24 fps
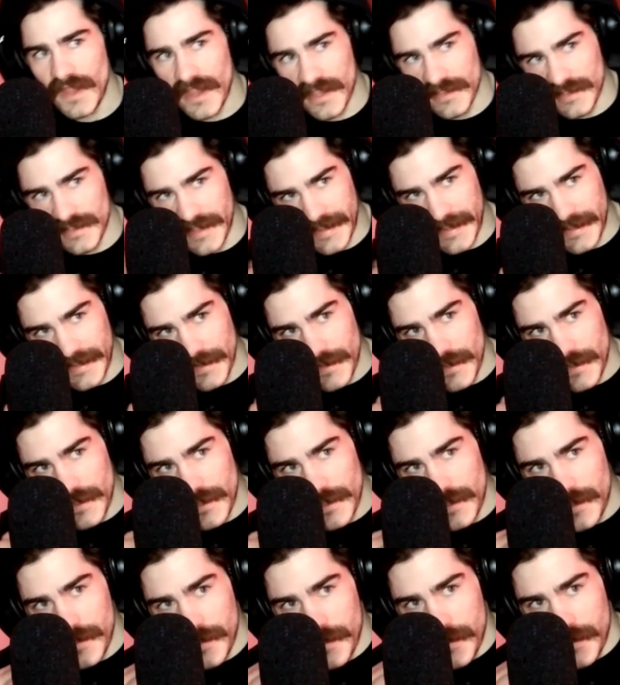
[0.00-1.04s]
And like,
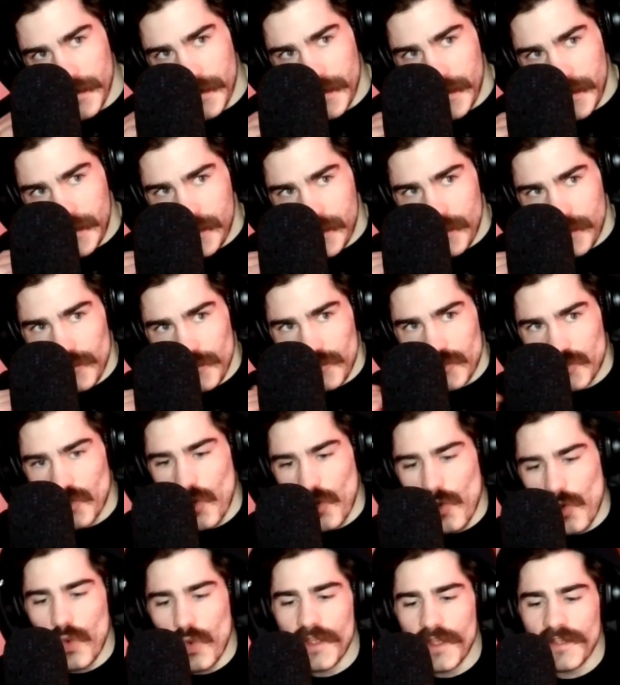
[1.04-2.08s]

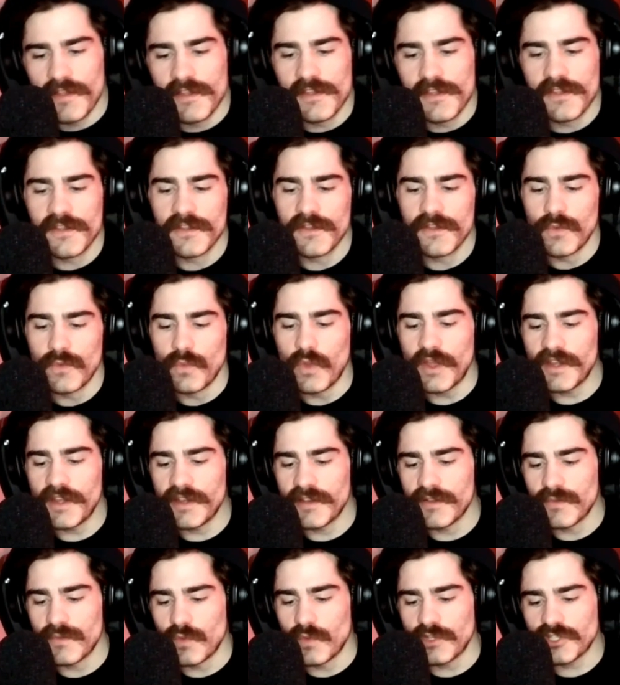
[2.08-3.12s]
so
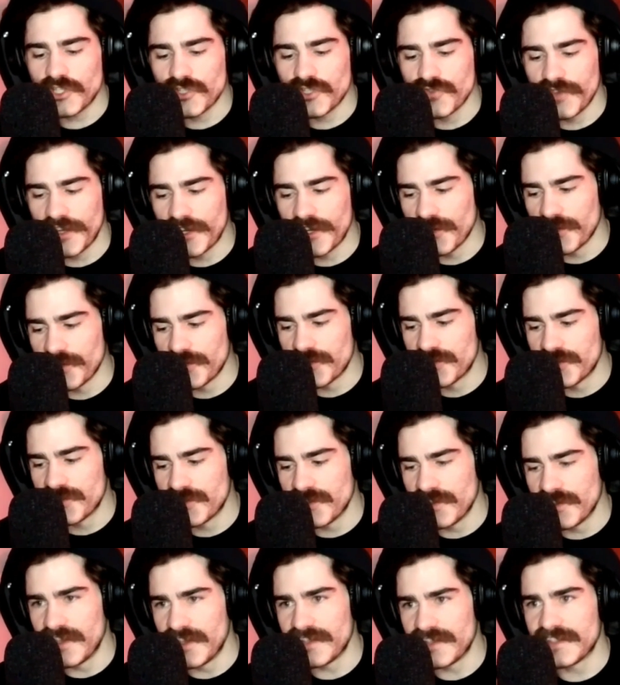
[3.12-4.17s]
what
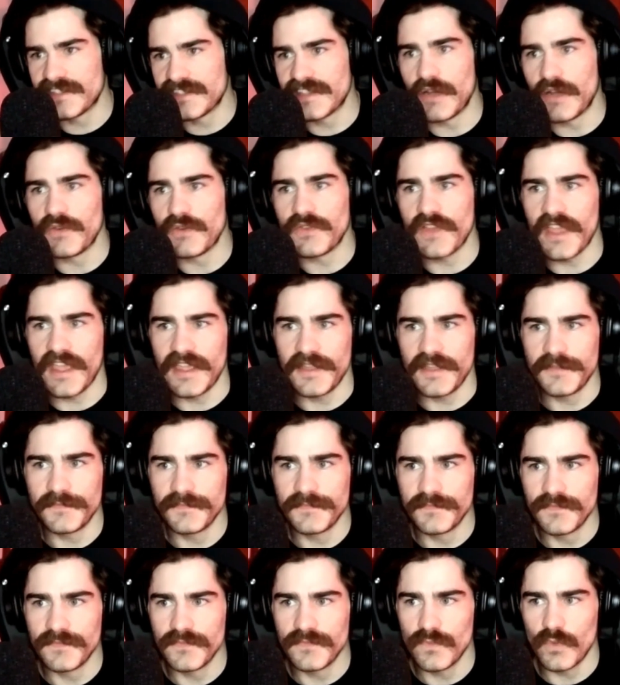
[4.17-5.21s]
triggers this self-hate?
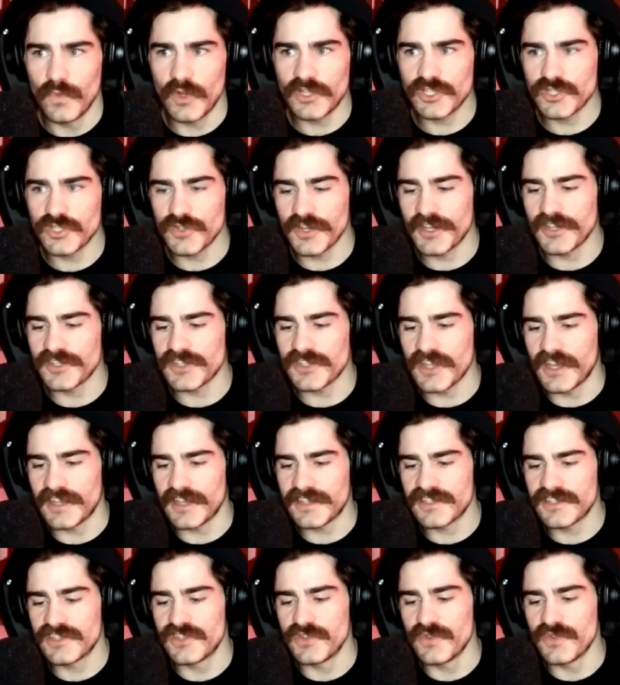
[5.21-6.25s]
What triggers
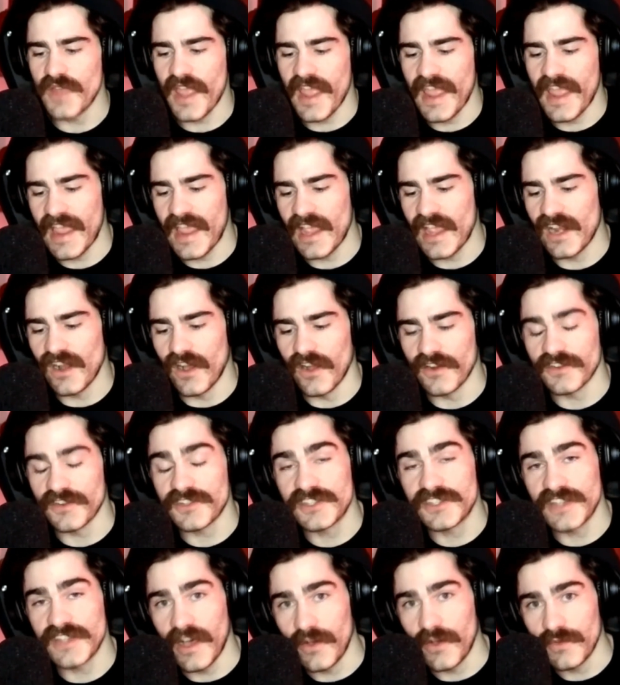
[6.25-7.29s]
us to hate
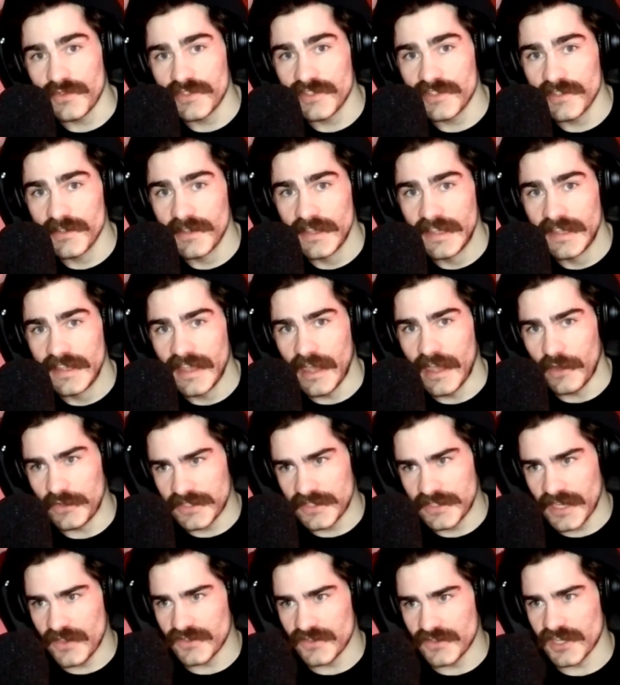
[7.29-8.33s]
ourselves? I would
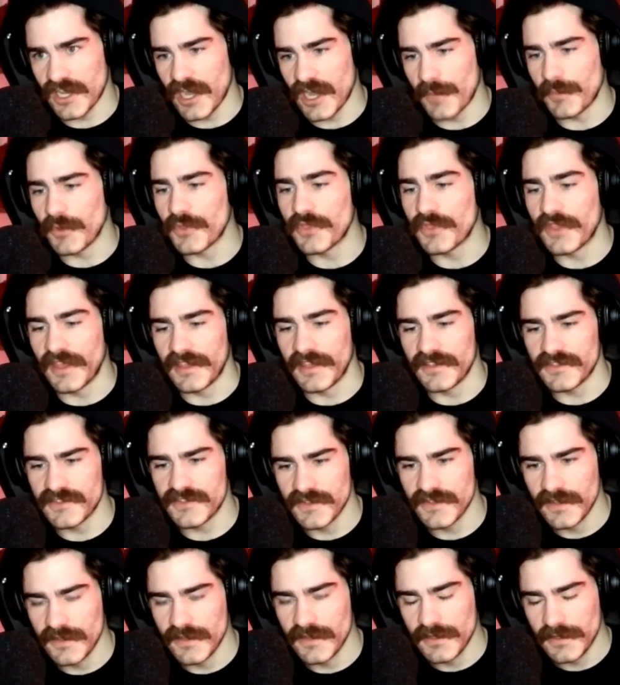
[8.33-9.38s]
say there's a couple
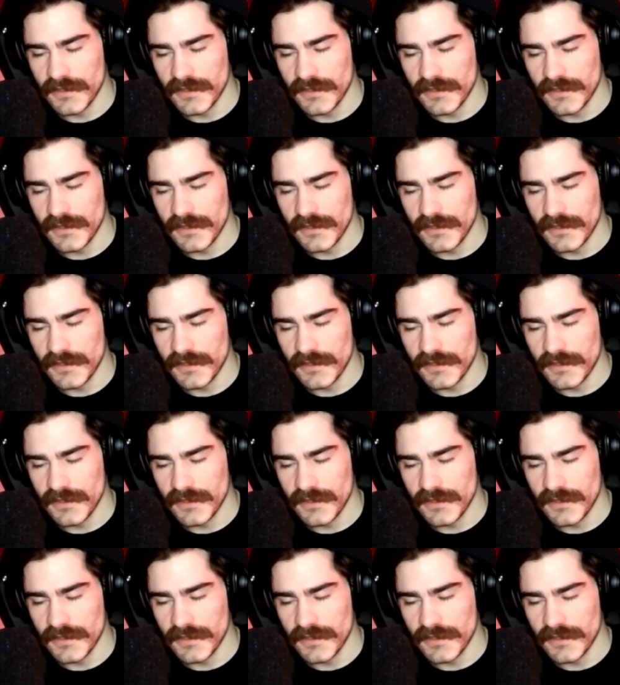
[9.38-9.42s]
things.